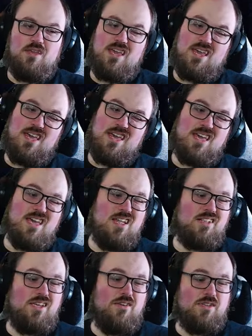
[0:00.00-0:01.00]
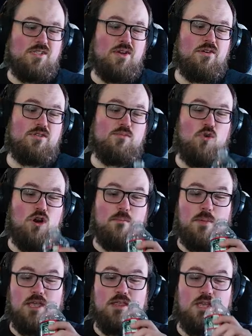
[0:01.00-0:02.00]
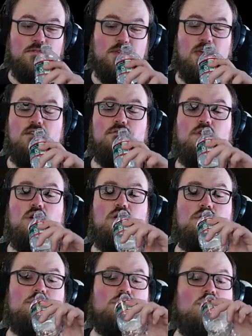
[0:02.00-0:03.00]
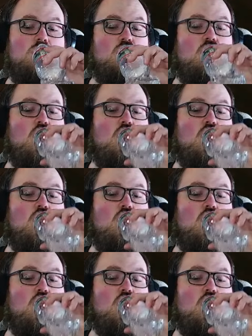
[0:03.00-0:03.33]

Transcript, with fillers: Yeah, Terra Sunder is more appealing if they have Vault.